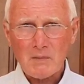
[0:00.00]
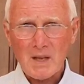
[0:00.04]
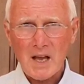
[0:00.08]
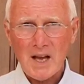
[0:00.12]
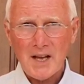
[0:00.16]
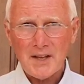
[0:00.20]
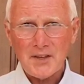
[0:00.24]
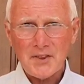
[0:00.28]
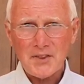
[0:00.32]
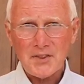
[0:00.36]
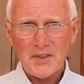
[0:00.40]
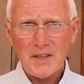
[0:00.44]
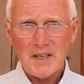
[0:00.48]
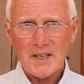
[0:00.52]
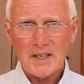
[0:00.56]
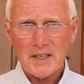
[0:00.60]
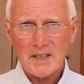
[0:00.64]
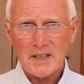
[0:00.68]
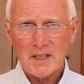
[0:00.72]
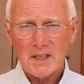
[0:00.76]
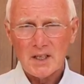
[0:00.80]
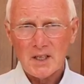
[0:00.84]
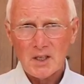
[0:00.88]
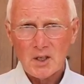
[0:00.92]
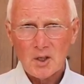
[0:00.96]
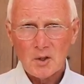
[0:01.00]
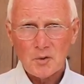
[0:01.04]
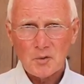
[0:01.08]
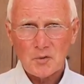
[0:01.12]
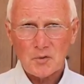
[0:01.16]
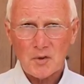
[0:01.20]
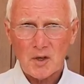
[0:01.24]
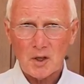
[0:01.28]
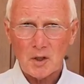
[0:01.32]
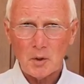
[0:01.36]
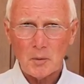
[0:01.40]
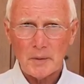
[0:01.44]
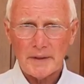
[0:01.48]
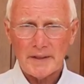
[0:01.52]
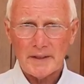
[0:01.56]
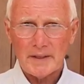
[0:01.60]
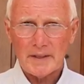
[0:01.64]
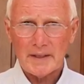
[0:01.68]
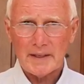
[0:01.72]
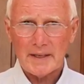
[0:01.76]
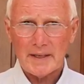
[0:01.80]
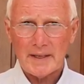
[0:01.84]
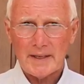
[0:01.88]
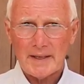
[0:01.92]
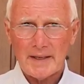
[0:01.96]
I think,
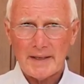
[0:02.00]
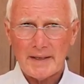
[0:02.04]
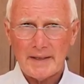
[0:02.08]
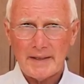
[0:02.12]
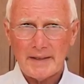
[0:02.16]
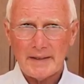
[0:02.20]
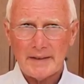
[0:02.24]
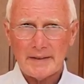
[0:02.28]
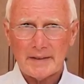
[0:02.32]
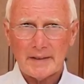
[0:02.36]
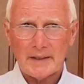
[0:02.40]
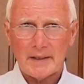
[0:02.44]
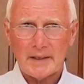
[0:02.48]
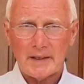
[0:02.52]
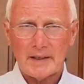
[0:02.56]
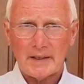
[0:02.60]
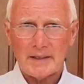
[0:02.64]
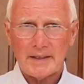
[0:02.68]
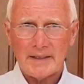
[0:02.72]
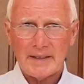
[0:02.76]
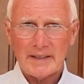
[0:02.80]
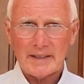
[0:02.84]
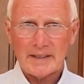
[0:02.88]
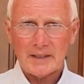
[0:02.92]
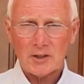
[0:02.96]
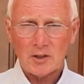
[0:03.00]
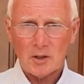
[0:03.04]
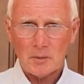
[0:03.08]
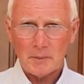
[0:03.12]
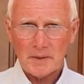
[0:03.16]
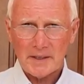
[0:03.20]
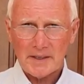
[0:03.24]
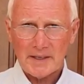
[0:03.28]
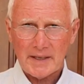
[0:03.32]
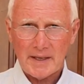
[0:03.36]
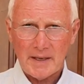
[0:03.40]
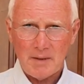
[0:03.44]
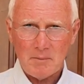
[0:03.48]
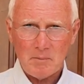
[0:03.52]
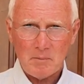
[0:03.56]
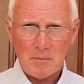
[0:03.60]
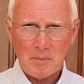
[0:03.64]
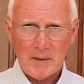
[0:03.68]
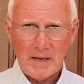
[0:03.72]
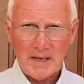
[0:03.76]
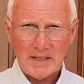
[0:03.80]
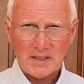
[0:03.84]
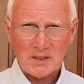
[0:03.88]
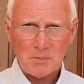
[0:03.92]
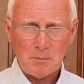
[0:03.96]
following a economic
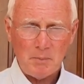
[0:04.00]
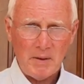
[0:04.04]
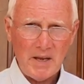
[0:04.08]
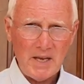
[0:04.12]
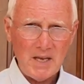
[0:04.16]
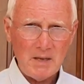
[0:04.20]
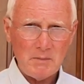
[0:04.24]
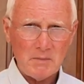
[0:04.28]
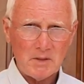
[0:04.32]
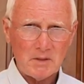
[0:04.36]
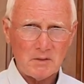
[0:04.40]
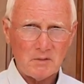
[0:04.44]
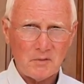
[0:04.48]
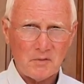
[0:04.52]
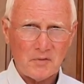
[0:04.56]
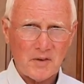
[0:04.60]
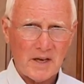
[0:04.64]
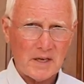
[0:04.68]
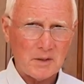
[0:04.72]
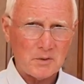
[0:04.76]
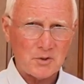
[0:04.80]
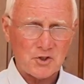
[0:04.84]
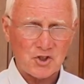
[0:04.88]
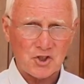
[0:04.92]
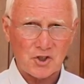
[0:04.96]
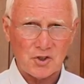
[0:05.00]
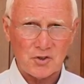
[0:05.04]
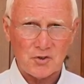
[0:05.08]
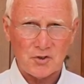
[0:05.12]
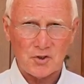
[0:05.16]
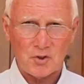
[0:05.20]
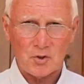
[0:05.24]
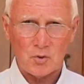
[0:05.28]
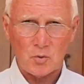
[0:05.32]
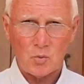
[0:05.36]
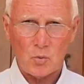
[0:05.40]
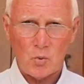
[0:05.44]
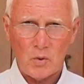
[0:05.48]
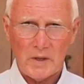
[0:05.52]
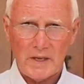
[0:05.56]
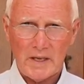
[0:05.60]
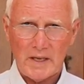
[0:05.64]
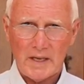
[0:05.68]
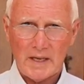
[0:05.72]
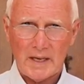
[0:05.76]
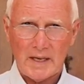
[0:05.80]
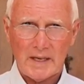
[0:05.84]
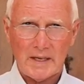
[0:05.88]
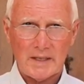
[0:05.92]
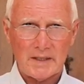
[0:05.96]
impact payment voucher that
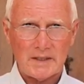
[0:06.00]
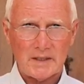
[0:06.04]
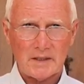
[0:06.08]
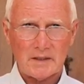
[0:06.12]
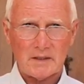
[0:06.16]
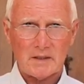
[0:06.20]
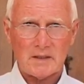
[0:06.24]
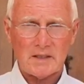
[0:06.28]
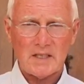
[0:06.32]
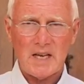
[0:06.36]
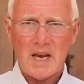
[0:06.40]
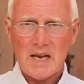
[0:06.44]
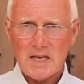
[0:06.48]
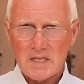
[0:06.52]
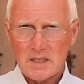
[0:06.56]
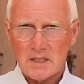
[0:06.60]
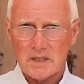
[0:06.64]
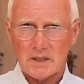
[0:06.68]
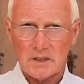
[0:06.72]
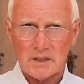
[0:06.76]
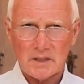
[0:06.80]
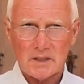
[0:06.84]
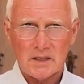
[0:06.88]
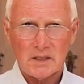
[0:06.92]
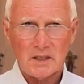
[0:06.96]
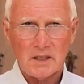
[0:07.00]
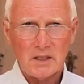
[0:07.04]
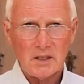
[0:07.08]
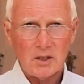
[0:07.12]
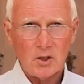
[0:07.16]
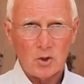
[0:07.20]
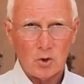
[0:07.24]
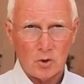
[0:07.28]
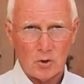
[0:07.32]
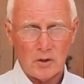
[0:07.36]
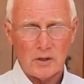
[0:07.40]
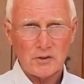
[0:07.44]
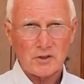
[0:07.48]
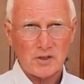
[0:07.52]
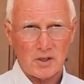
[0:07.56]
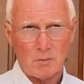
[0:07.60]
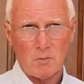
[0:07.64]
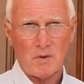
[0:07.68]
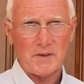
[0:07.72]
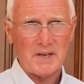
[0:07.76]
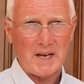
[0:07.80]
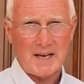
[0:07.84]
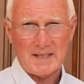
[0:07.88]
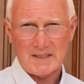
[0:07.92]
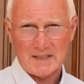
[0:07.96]
we had tendered, or
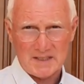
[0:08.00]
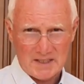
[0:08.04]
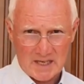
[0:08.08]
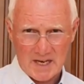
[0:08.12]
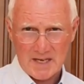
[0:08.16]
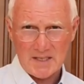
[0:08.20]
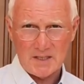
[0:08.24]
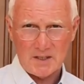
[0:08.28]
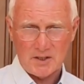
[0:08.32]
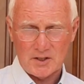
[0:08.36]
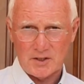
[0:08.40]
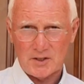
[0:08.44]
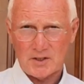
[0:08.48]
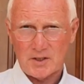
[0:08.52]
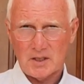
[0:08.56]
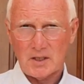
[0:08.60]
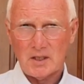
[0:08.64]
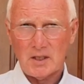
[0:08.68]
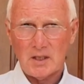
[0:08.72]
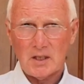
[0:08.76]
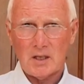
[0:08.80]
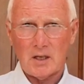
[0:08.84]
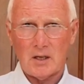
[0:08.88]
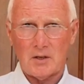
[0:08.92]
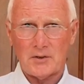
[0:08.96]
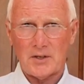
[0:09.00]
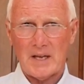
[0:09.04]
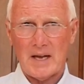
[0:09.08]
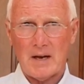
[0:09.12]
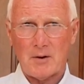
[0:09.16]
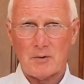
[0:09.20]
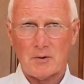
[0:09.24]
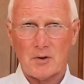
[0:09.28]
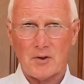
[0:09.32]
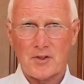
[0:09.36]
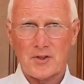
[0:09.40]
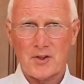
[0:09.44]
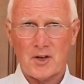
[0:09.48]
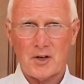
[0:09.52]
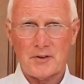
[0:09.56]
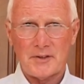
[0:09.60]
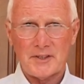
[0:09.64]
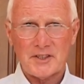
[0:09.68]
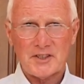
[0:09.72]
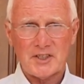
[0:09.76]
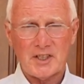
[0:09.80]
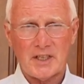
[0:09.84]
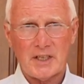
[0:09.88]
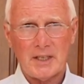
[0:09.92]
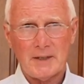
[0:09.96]
someone had tendered on our
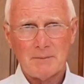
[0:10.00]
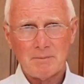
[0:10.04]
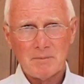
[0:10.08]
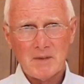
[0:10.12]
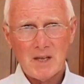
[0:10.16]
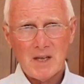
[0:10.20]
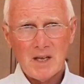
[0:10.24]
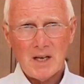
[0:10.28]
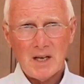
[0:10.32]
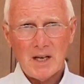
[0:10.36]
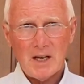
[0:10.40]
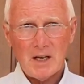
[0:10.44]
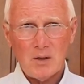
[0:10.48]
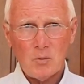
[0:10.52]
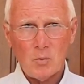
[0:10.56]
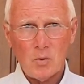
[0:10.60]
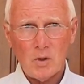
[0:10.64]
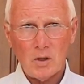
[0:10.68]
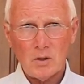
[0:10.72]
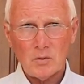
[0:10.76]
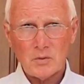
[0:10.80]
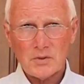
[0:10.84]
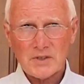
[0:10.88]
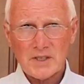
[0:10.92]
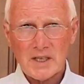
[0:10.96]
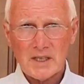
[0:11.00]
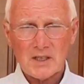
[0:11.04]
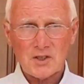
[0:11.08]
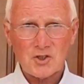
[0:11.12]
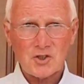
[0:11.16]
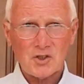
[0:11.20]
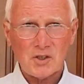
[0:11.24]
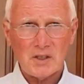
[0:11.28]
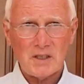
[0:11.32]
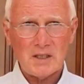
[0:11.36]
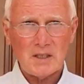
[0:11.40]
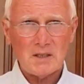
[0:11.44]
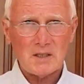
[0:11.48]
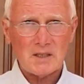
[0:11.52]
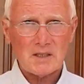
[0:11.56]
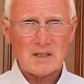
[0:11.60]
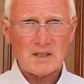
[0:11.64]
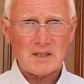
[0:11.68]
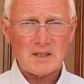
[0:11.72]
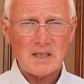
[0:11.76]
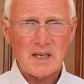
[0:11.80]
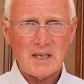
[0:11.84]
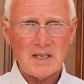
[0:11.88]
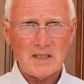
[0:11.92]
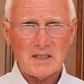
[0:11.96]
authority. And what was actually
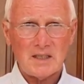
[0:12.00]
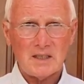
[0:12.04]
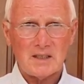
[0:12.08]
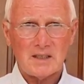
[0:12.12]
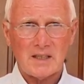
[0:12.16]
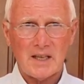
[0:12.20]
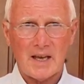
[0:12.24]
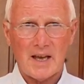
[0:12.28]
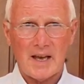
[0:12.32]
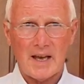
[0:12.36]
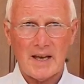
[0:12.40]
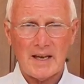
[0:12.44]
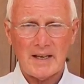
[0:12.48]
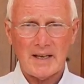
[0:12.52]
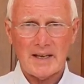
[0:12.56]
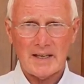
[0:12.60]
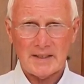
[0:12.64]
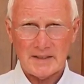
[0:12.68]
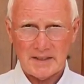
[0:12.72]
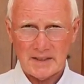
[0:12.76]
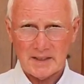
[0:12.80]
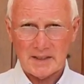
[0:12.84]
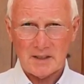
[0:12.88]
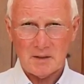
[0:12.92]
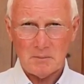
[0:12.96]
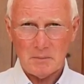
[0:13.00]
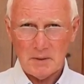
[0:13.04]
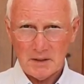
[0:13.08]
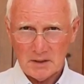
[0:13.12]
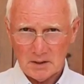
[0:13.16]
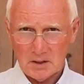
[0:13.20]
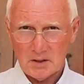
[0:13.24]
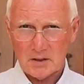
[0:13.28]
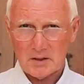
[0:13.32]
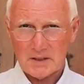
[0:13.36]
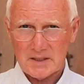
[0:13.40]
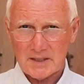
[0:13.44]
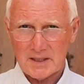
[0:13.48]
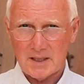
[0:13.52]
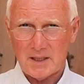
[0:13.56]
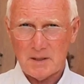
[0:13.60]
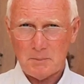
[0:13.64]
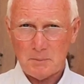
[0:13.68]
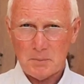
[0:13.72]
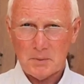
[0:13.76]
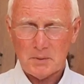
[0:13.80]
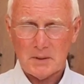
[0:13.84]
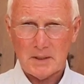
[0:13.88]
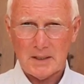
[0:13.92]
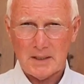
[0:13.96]
stated there, and it can be looked
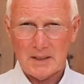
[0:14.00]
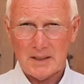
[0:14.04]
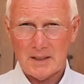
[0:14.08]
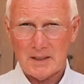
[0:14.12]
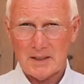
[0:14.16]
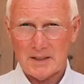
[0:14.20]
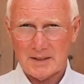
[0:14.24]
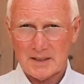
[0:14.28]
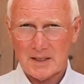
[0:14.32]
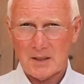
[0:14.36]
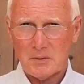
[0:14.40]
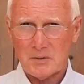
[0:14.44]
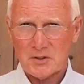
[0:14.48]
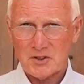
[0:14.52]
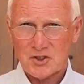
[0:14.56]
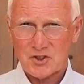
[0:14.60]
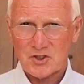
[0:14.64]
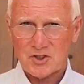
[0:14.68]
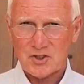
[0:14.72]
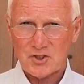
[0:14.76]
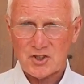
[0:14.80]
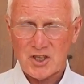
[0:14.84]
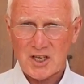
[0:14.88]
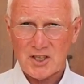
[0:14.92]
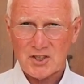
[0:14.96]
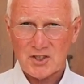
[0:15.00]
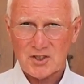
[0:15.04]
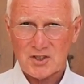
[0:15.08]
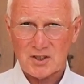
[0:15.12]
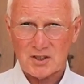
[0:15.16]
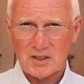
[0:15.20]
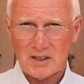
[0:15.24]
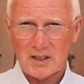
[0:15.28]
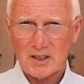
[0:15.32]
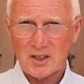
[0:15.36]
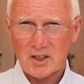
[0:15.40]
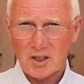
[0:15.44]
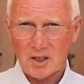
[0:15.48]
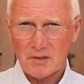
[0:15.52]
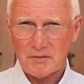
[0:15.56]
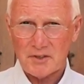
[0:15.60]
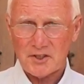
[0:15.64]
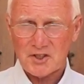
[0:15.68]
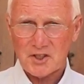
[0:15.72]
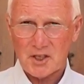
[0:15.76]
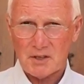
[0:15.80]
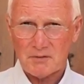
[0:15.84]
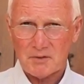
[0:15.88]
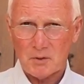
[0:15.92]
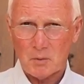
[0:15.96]
up, and I would suggest and
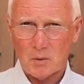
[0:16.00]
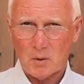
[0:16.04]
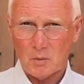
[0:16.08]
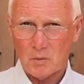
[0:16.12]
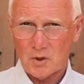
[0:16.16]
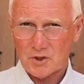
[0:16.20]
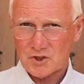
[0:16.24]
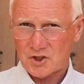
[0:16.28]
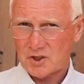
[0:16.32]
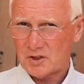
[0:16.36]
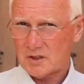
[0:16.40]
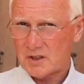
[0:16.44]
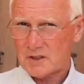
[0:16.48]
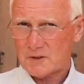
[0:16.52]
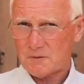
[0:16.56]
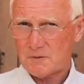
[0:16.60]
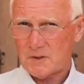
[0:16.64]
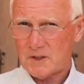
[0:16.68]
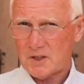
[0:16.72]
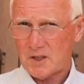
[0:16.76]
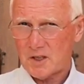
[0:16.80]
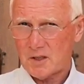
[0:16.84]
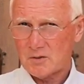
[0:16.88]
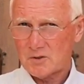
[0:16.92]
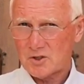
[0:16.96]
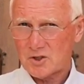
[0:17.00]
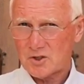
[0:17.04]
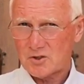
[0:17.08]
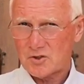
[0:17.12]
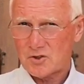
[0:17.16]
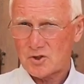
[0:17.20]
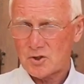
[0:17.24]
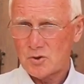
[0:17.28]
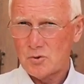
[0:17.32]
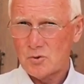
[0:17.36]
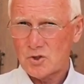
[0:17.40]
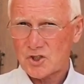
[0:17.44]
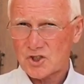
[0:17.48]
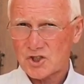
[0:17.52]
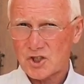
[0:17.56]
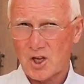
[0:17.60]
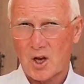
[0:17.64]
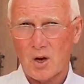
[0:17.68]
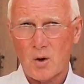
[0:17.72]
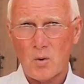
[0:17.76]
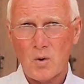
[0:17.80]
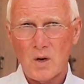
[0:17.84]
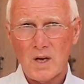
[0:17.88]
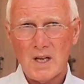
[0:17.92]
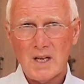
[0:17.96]
encourage everyone watching this video to do
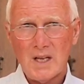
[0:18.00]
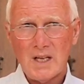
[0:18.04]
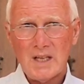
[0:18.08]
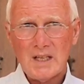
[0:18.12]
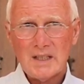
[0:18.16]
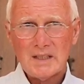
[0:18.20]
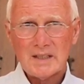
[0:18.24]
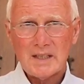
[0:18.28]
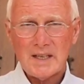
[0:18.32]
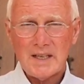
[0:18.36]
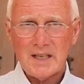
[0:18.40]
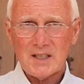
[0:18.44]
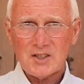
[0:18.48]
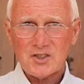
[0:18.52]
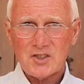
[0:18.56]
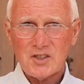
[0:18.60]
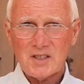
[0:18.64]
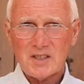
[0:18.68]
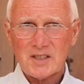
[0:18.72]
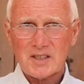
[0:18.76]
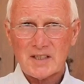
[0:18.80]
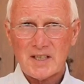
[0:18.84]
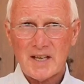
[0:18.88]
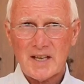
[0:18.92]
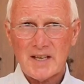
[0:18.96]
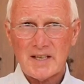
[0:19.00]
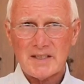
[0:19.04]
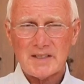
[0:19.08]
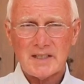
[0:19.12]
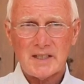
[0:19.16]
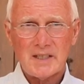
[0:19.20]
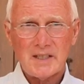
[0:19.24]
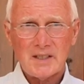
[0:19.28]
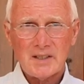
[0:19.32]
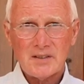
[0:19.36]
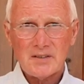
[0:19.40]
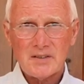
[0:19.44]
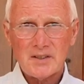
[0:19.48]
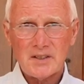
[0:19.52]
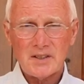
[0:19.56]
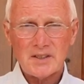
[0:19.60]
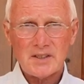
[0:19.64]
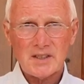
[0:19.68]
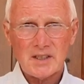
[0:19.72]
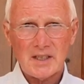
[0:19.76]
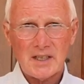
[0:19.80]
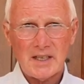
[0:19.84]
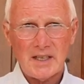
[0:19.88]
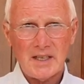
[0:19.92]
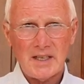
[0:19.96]
so, they actually said
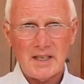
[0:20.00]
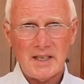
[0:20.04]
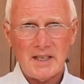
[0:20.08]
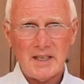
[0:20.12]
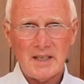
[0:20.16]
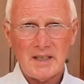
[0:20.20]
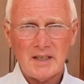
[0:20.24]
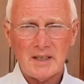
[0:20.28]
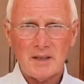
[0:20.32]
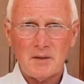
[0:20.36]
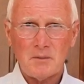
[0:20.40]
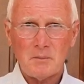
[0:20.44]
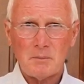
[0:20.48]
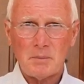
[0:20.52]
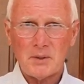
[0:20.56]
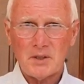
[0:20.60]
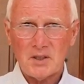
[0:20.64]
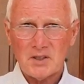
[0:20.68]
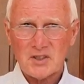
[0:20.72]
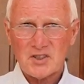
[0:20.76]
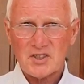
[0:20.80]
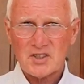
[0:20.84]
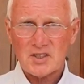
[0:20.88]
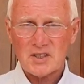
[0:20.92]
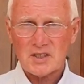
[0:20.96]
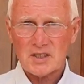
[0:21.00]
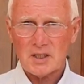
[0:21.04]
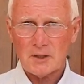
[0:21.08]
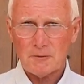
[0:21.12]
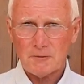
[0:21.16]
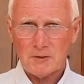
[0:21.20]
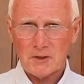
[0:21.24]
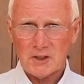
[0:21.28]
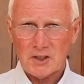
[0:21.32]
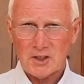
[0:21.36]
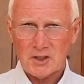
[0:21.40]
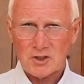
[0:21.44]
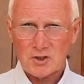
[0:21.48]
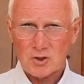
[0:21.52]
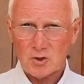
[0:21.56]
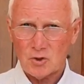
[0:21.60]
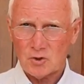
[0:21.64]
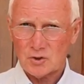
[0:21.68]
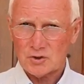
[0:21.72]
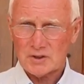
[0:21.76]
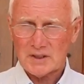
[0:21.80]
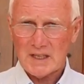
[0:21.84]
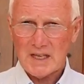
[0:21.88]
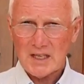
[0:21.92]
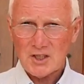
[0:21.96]
that a birth certificate
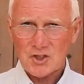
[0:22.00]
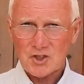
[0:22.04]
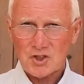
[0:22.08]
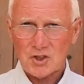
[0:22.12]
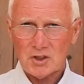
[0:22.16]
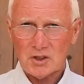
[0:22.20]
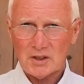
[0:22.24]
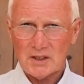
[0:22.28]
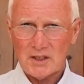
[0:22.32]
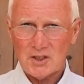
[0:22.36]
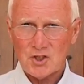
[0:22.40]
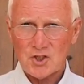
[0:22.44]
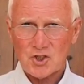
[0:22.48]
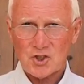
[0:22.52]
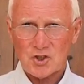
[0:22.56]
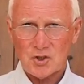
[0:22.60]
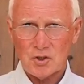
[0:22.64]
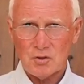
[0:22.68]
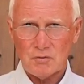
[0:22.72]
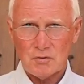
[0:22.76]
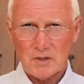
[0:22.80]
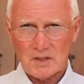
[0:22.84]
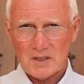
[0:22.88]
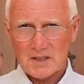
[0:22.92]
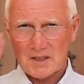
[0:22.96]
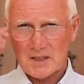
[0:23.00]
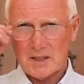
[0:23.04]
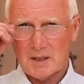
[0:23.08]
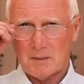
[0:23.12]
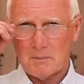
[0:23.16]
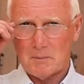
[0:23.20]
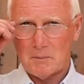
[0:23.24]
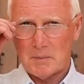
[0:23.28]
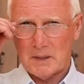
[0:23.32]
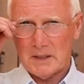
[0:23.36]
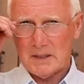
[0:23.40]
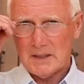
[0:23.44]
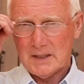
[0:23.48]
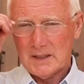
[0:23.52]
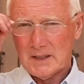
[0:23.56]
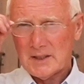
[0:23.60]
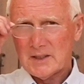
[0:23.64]
or national insurance number